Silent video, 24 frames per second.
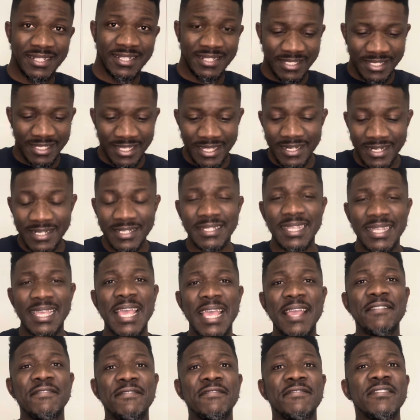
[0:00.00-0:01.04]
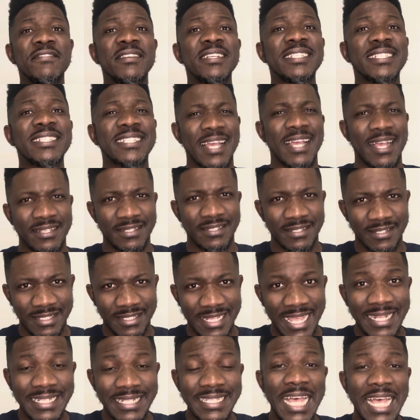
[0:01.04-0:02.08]
there is every chance
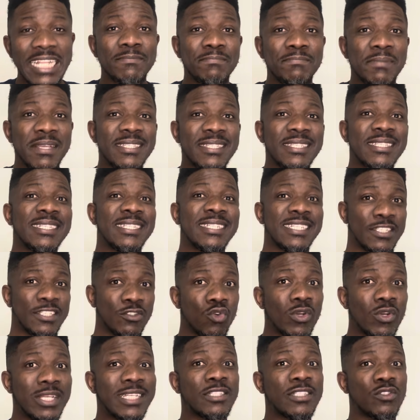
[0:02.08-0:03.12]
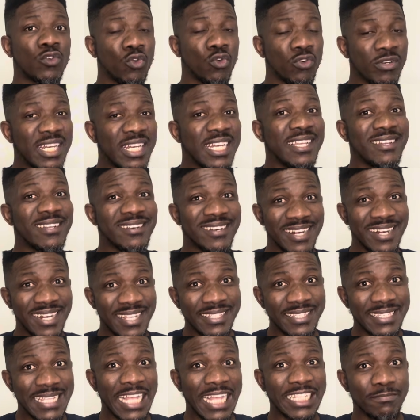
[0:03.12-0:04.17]
that that person is going to really
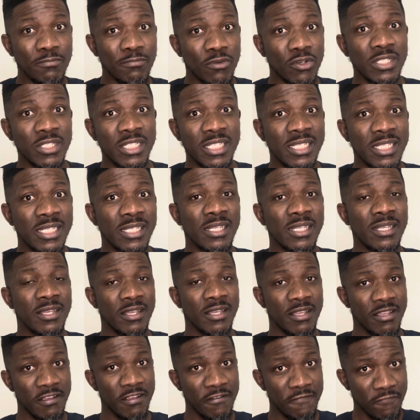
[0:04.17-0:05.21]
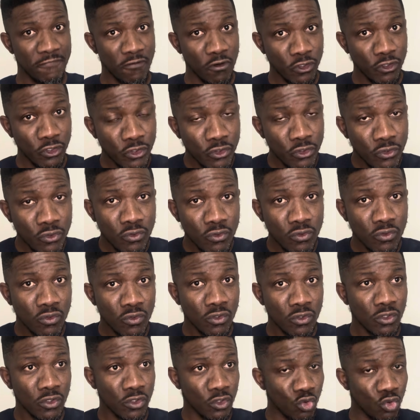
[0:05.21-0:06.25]
release that money for you
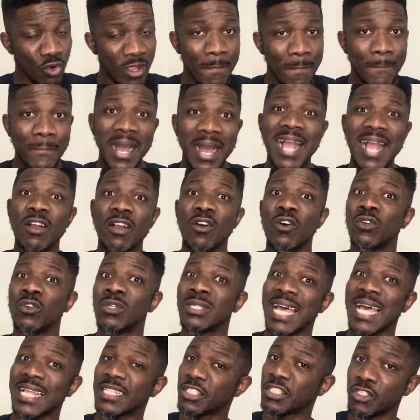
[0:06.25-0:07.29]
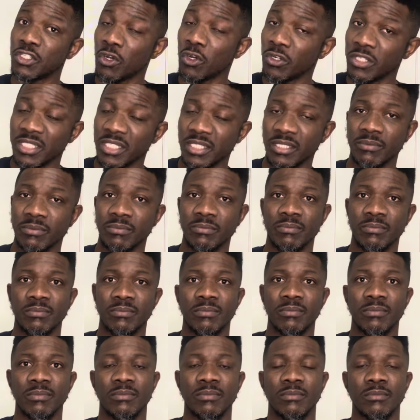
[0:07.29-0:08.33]
to embark on that journey.
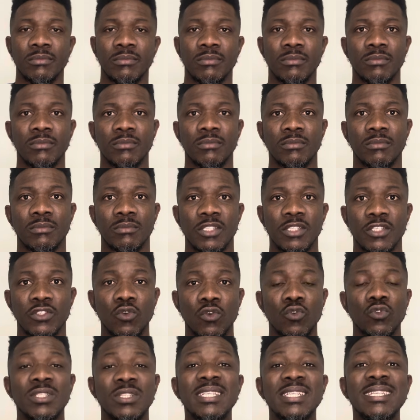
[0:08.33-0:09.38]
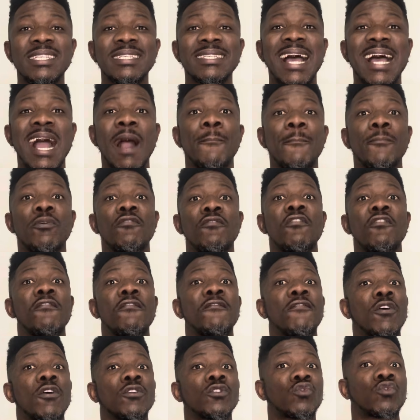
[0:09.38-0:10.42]
So this is how proof of
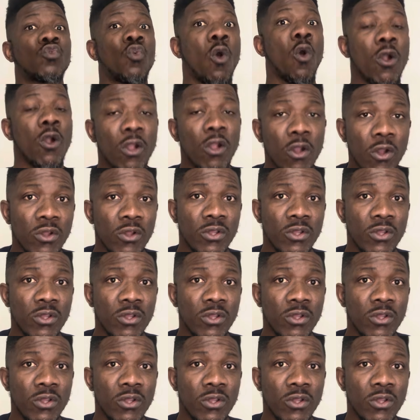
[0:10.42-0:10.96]
funds work.